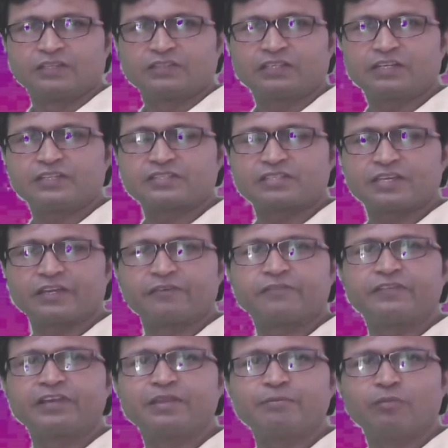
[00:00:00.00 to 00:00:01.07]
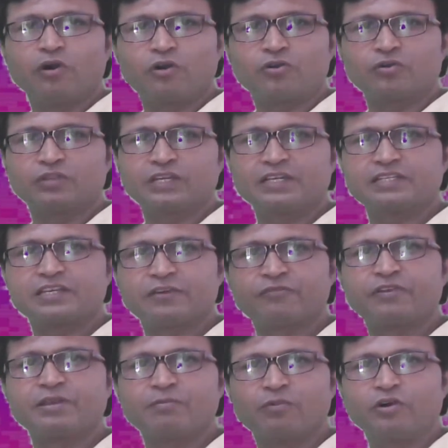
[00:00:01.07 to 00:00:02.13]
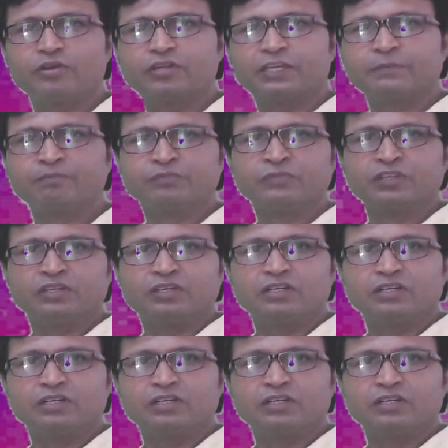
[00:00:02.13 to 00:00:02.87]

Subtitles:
That is every morrow, that is every morning,